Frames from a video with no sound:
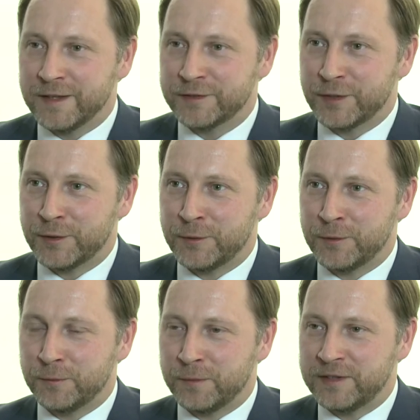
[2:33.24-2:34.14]

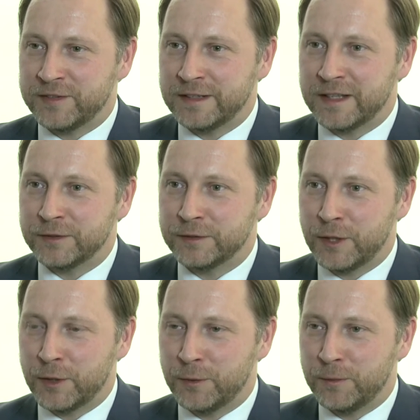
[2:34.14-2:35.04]
So we still don't
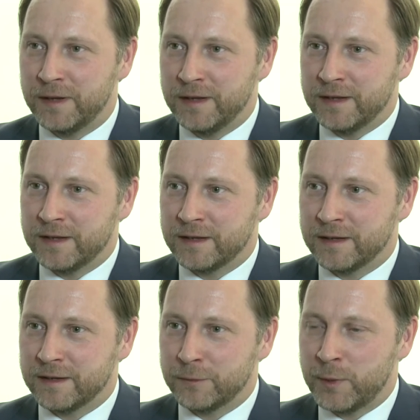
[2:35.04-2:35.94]
know
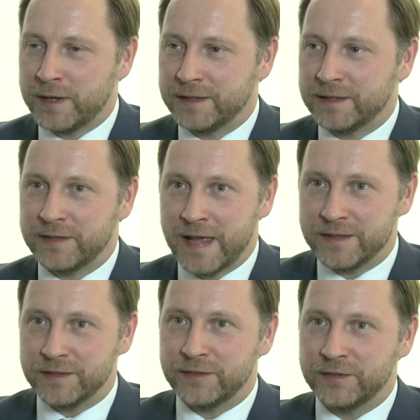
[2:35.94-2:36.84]
uh, where this
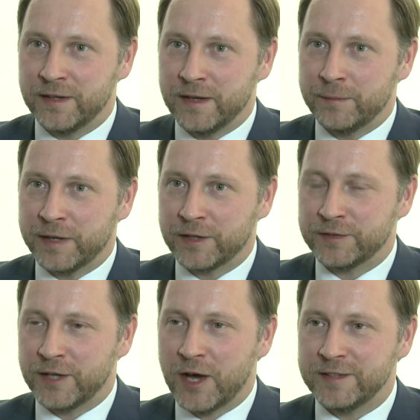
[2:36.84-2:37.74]
ends
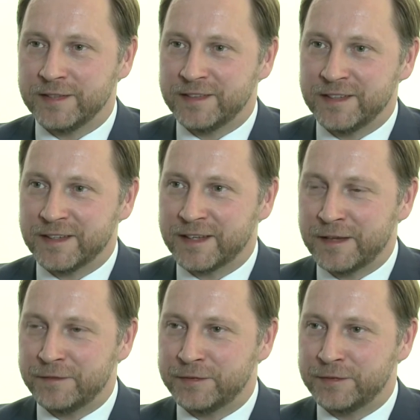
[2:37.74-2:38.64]
because the ICT
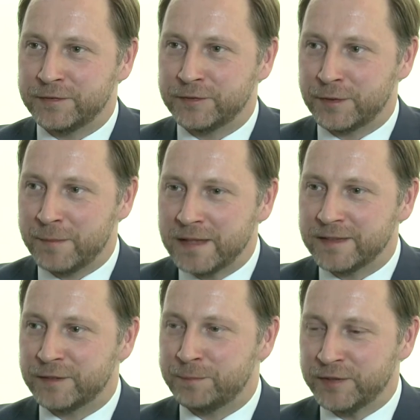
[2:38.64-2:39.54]
gives
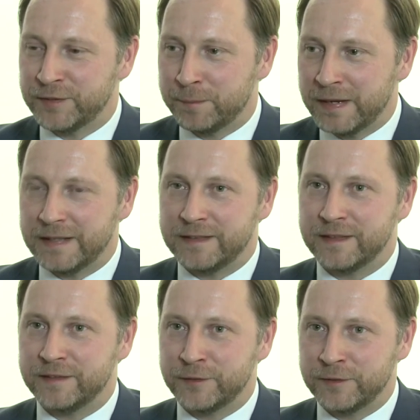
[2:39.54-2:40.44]
tremendous
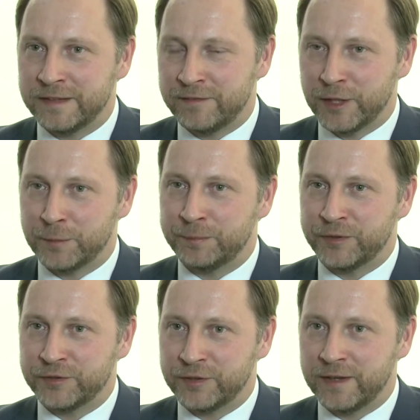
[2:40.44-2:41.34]
possibilities to develop
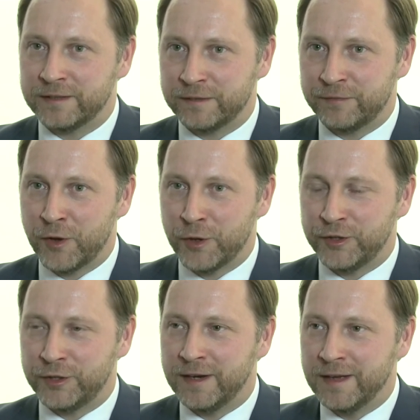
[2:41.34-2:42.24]
society
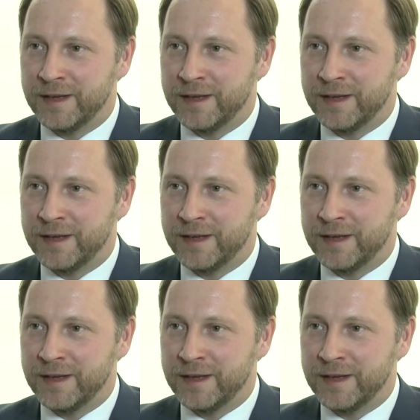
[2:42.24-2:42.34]
further.